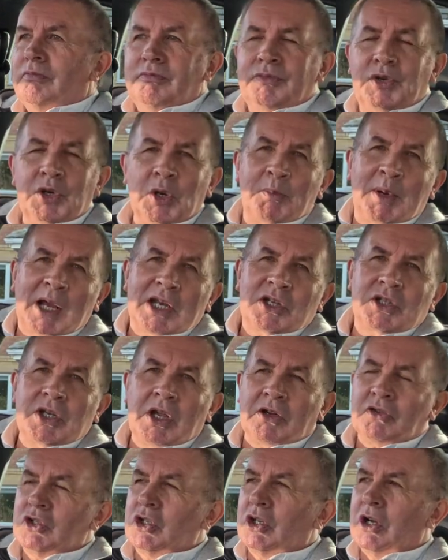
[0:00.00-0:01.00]
put a battery
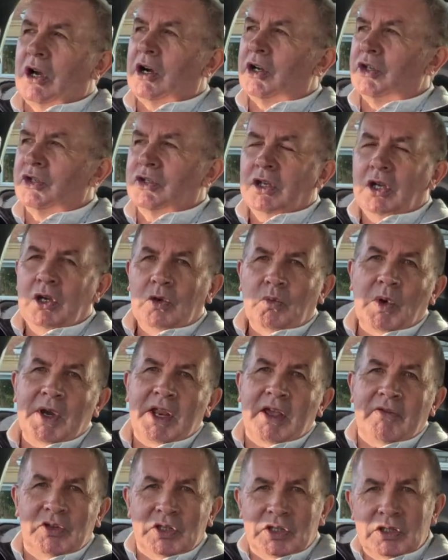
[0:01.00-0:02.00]
on charge,
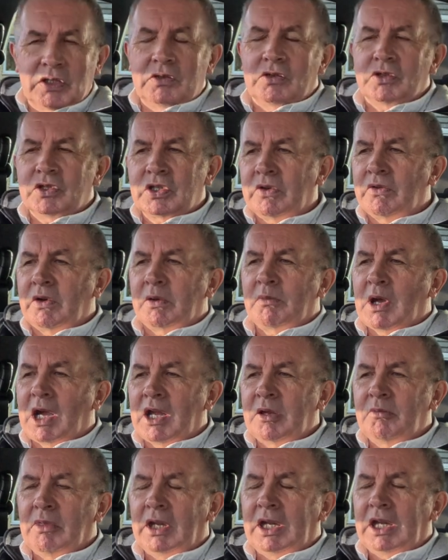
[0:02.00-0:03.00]
whatever, to
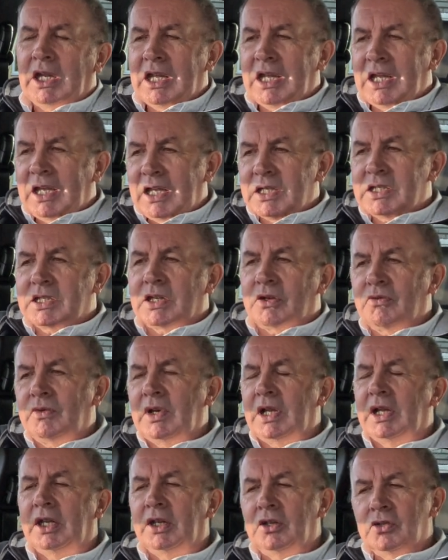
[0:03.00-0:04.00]
remind me. It's a
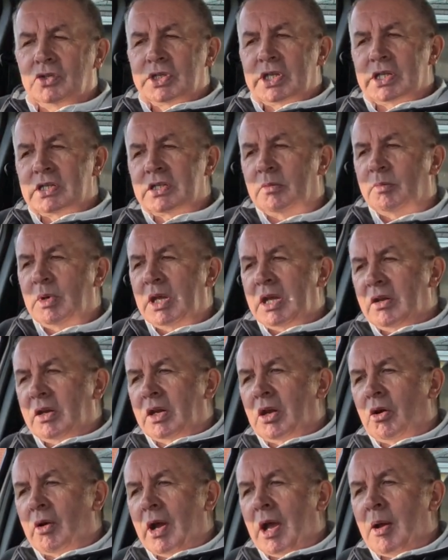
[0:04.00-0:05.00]
really good system. Here you
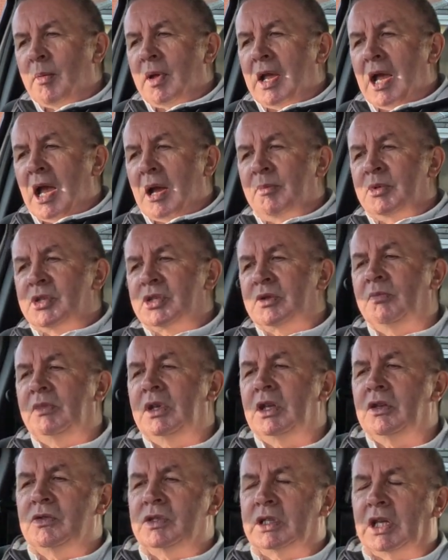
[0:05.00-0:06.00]
go, Amazon
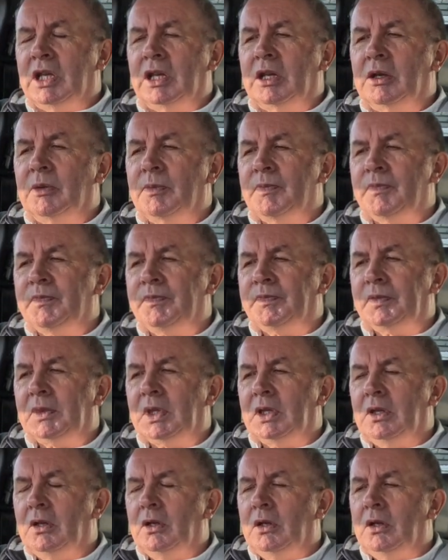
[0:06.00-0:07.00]
Music.
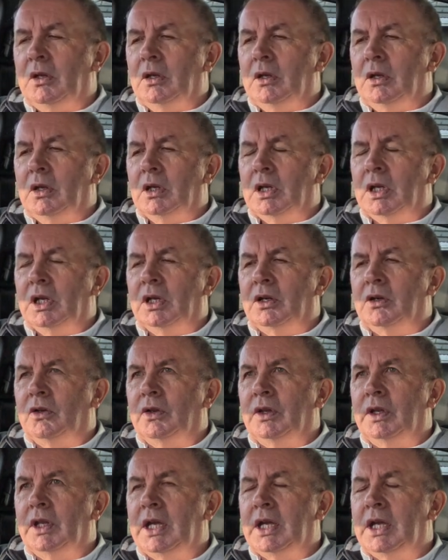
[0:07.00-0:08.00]
Click
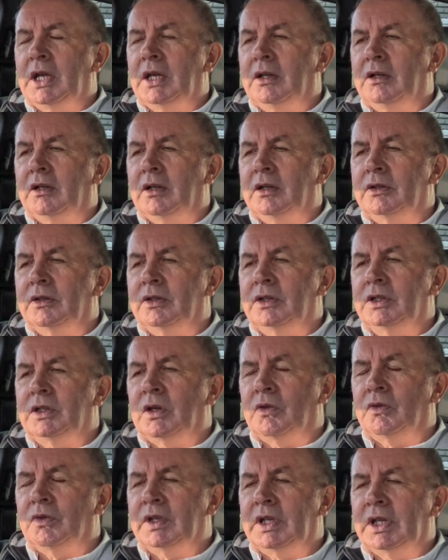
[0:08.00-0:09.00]
on there.
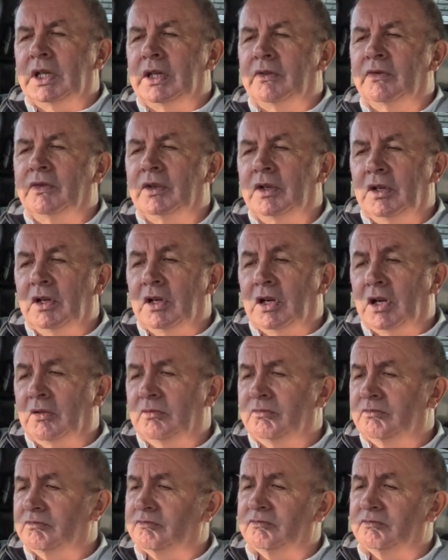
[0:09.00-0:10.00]
Don't think of, oh,